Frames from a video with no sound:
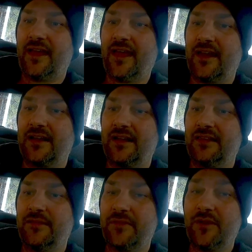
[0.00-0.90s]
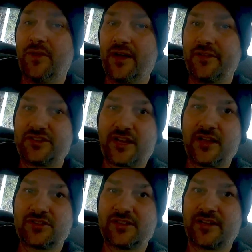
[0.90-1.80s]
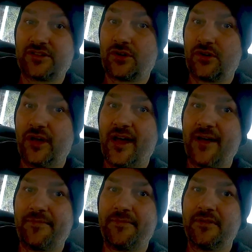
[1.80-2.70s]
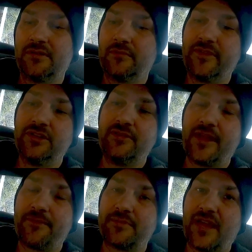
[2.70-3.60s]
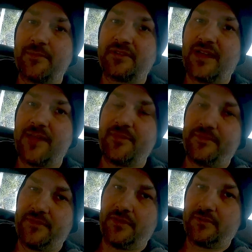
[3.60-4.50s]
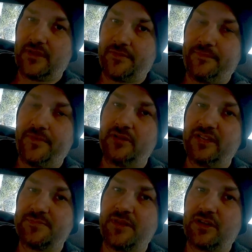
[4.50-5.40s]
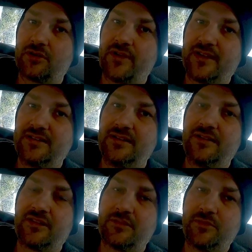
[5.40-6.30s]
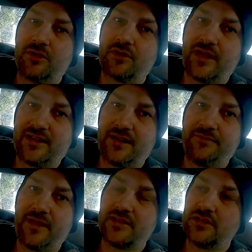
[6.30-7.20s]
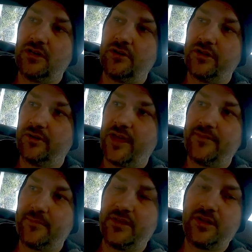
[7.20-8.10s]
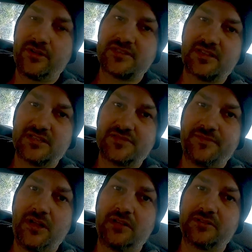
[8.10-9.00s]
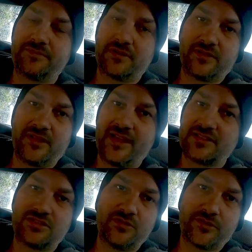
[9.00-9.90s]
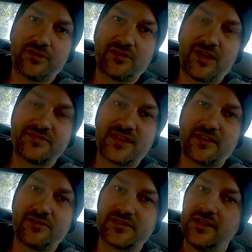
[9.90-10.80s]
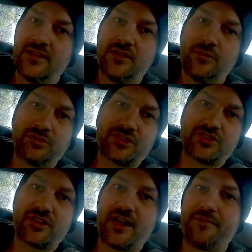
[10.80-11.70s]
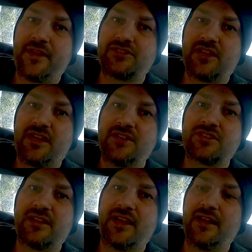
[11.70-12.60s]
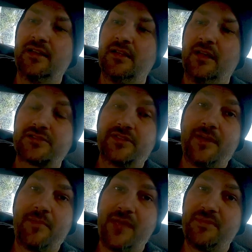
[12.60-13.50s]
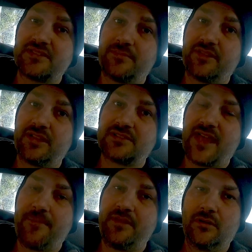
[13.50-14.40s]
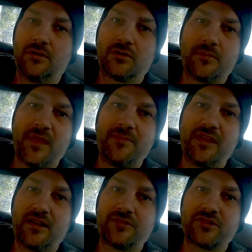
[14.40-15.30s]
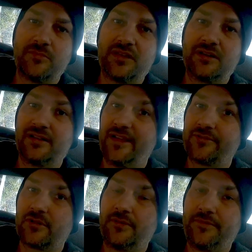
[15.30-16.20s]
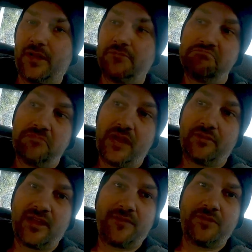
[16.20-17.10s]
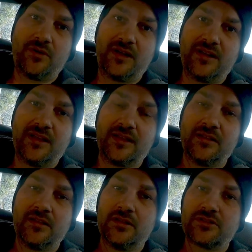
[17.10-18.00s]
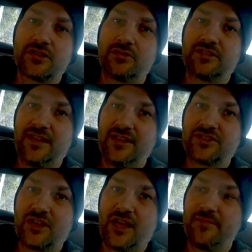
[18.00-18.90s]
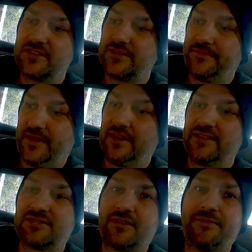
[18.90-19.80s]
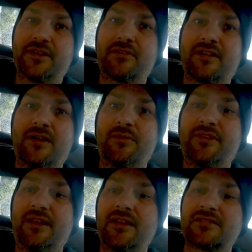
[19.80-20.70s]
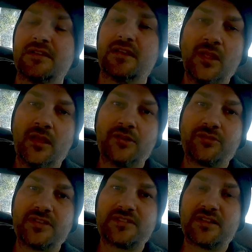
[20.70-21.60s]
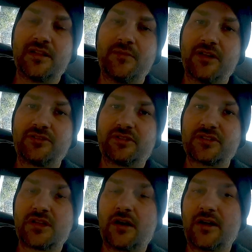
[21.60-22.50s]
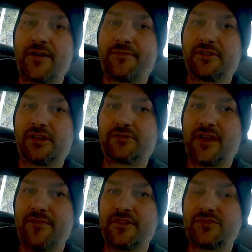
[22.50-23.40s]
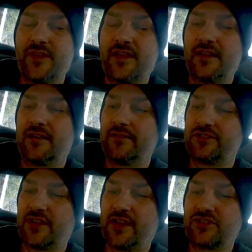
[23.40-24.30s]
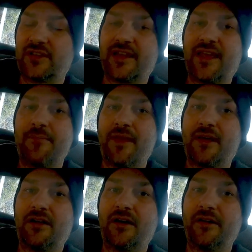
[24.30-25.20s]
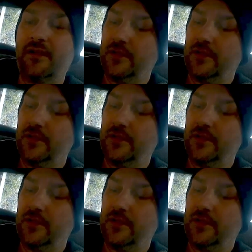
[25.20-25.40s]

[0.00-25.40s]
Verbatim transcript: And in the meanwhile, the check engine light turned off. Well, they do that from time to time. If, if, a, if a fault has been corrected and the computer identifies, oh, you know, I haven't been noticing this fault for the last two or three drive cycles, we'll just shut off that check engine light. So that might be something that's happened, or it may be an intermittent electrical fault. I really have no idea. So today's job is to finally start figuring out what that is. Interestingly, when I took this car out for a little drive this weekend, the check engine light came back on.